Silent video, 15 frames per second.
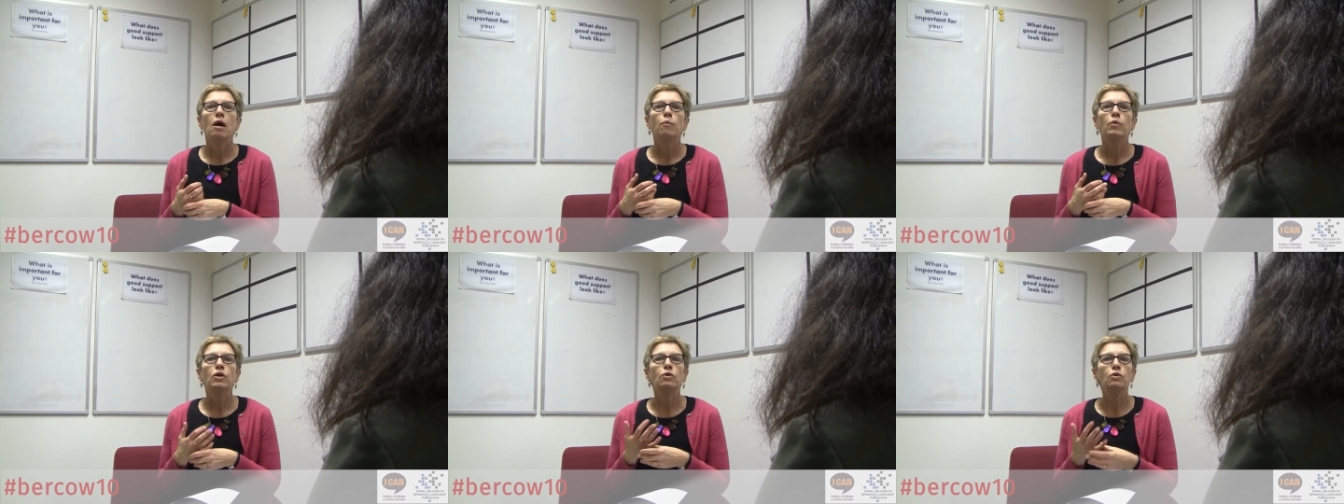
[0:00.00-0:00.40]

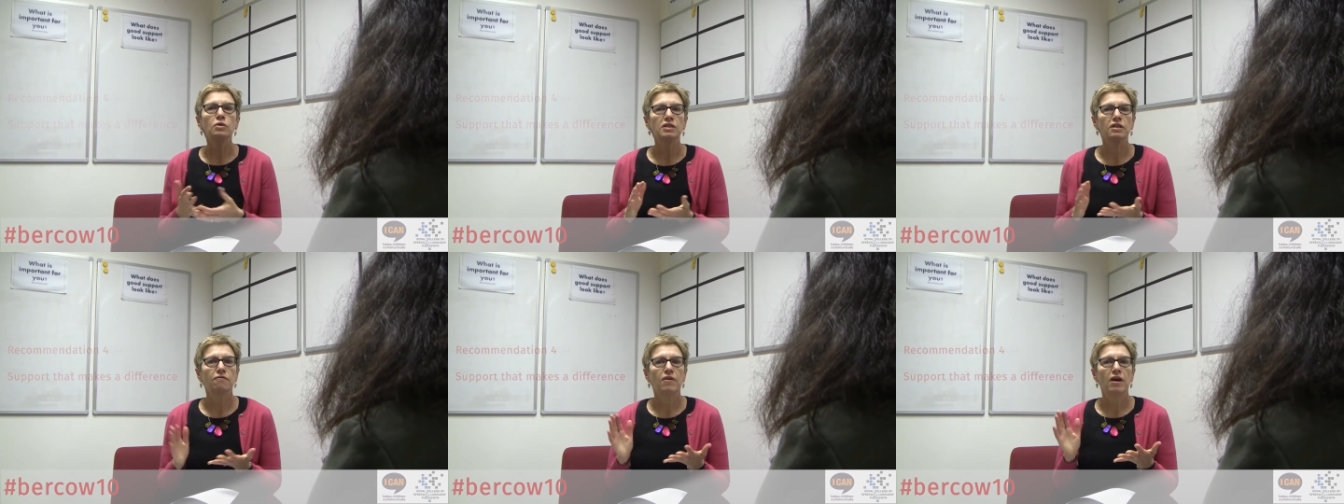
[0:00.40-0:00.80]
We
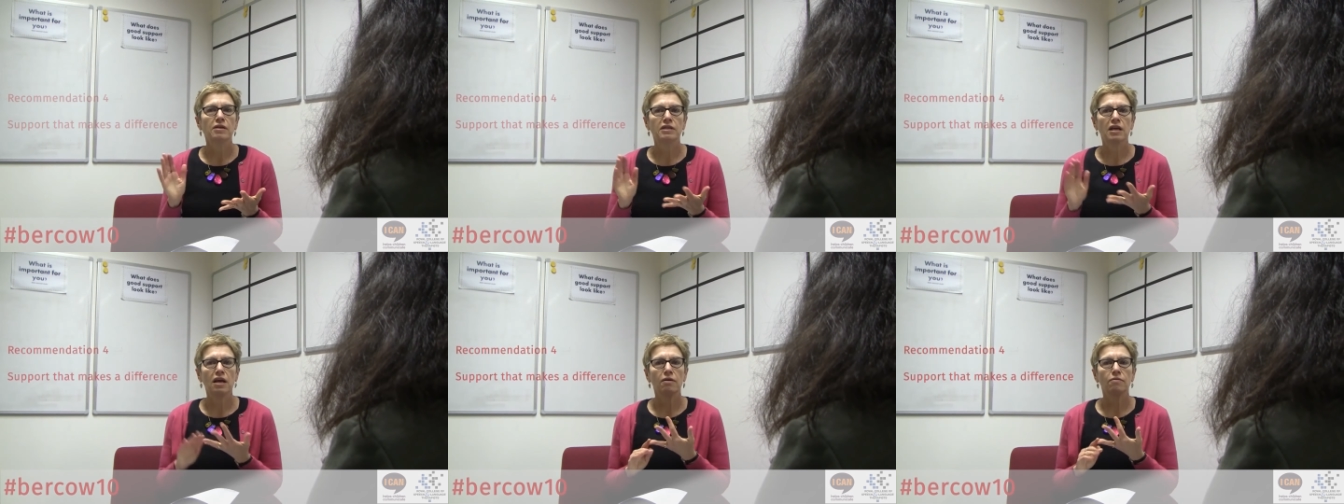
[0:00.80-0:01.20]
also
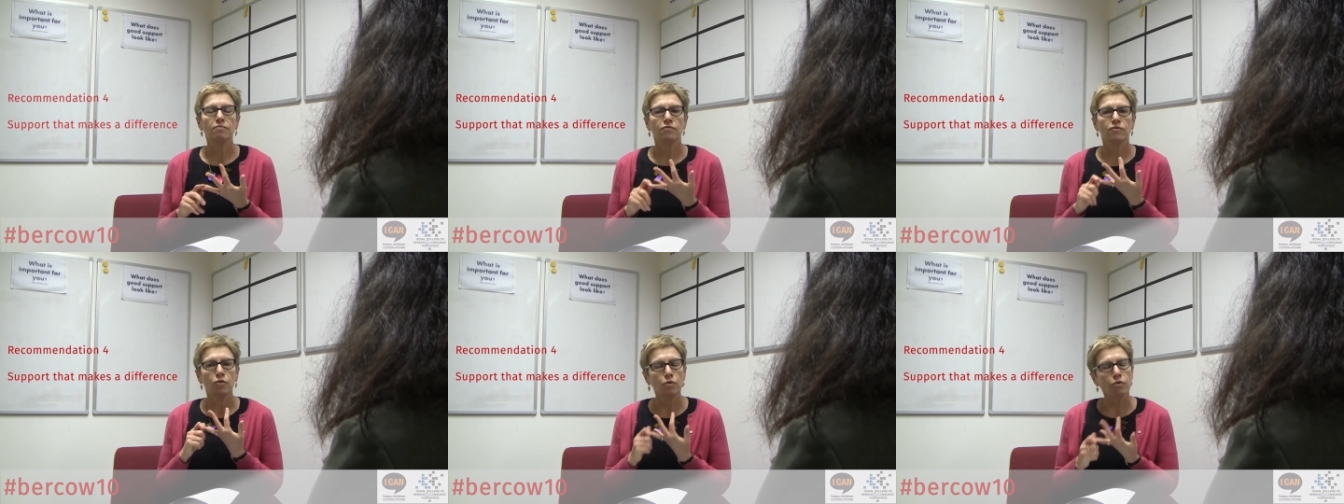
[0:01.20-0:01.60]
found
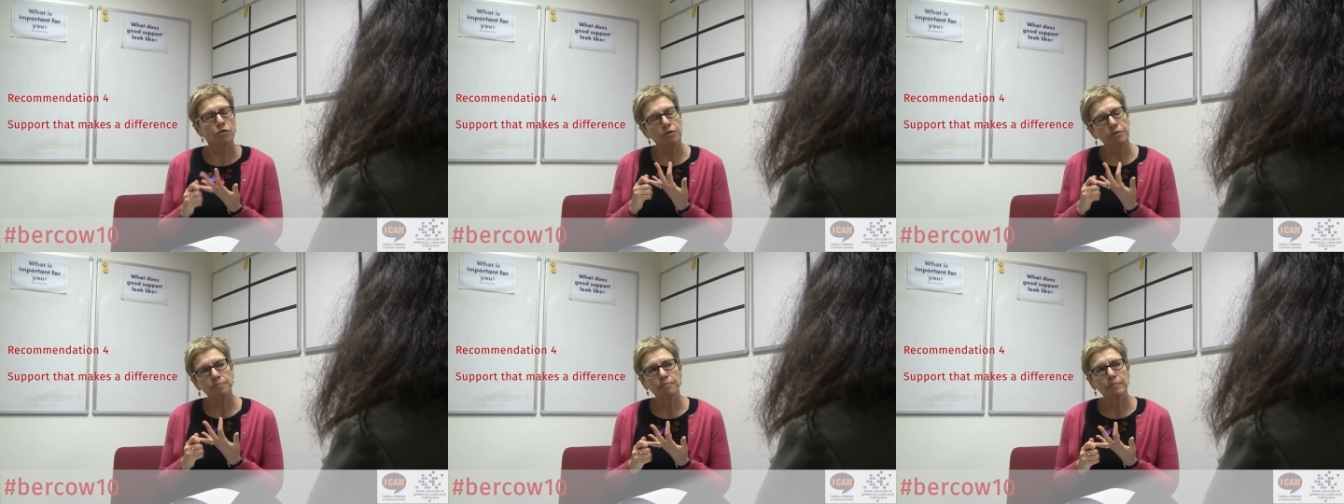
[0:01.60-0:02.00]
out,
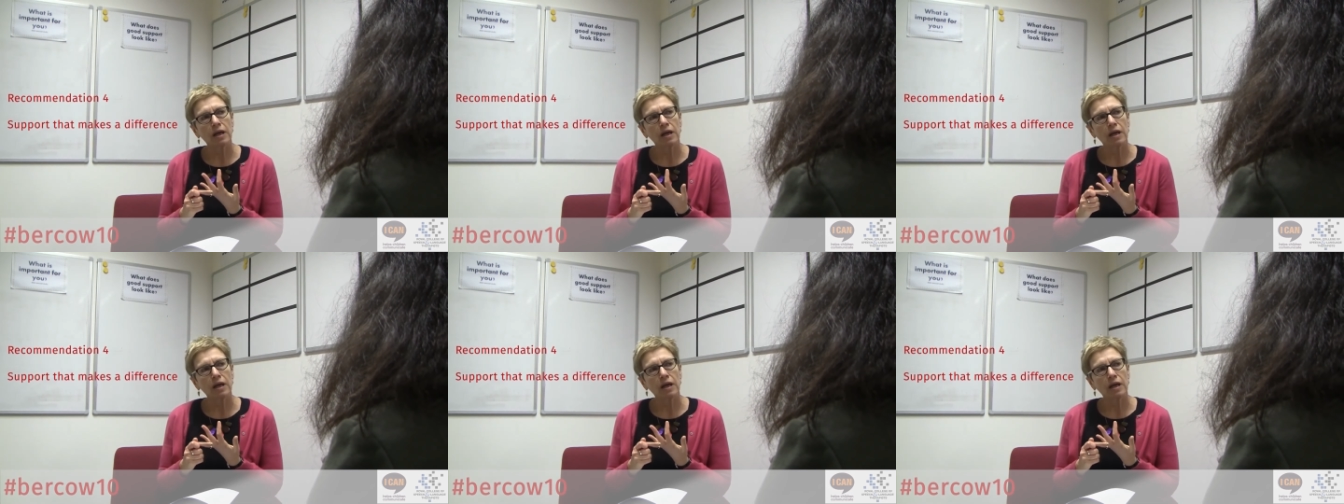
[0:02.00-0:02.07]
fourth,